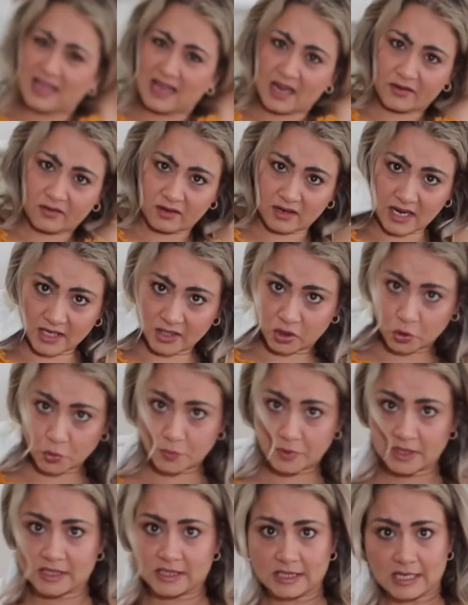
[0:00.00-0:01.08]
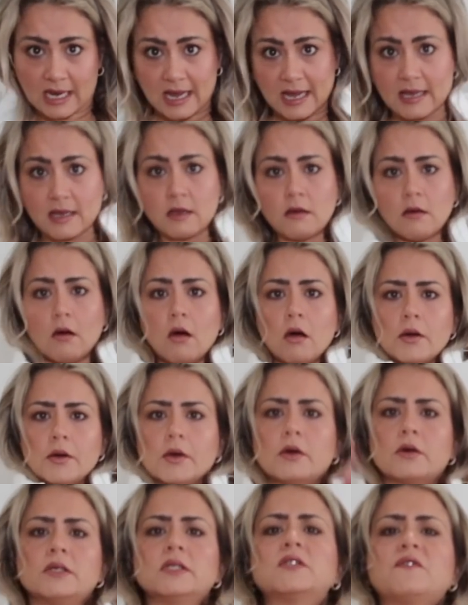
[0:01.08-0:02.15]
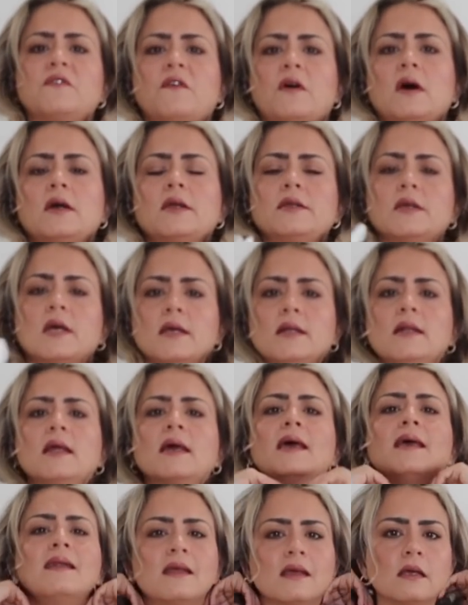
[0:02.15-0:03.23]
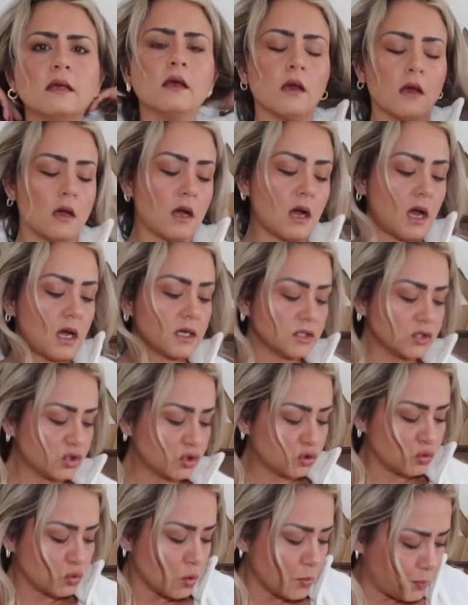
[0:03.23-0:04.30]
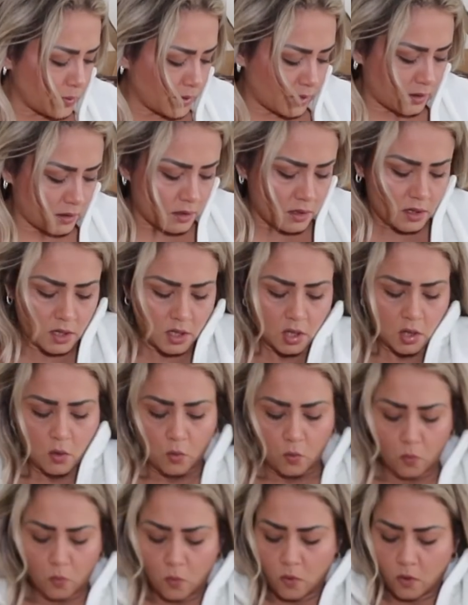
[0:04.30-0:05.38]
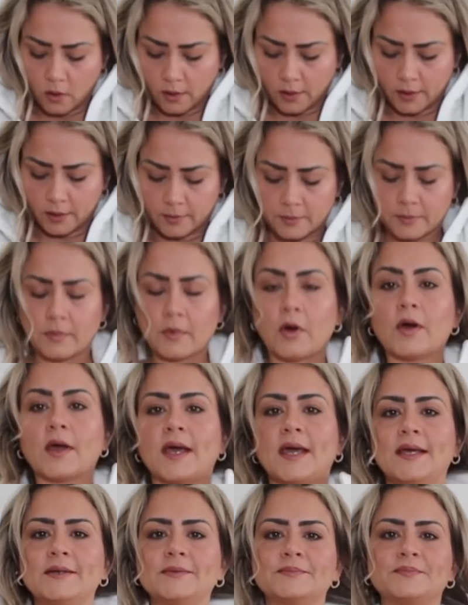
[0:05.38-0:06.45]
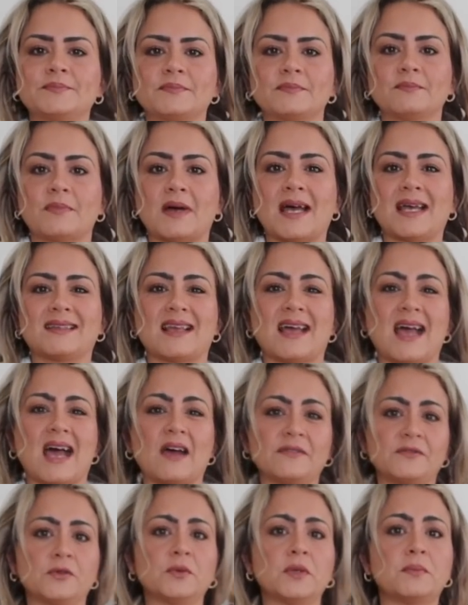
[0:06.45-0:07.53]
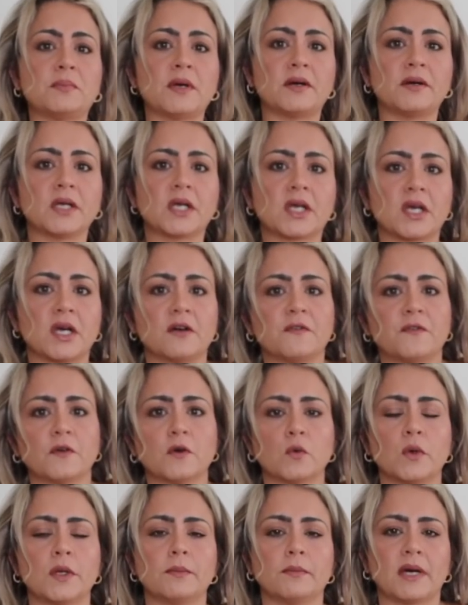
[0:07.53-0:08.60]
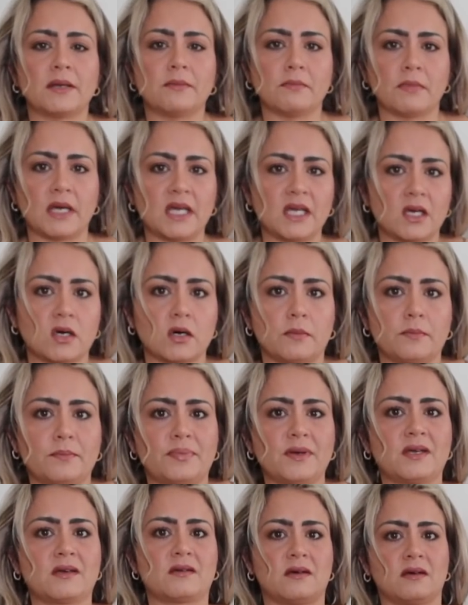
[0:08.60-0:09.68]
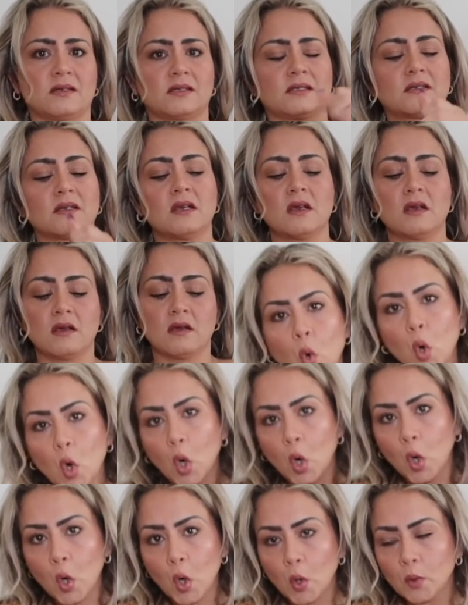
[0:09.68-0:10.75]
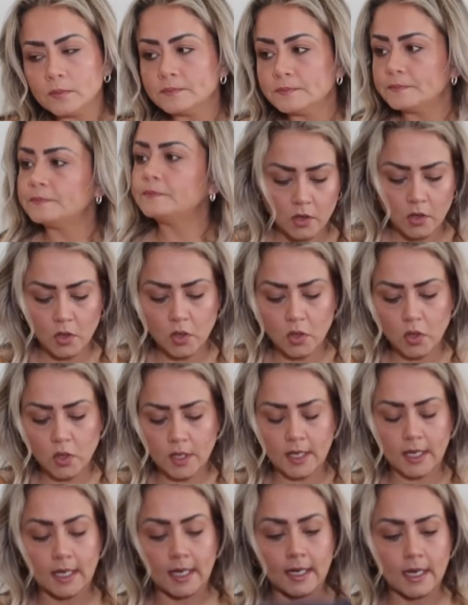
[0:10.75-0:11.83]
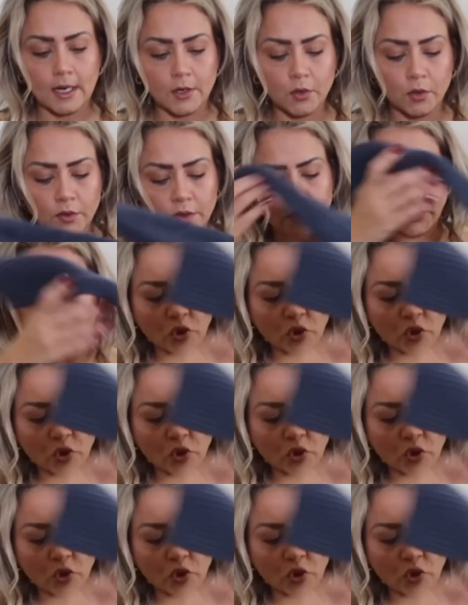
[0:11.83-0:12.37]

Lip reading: I don't like to be tight. Oh no, it's fine, Yaileni. And it's super warm. Okay, but I have to be very careful with my makeup because, okay, another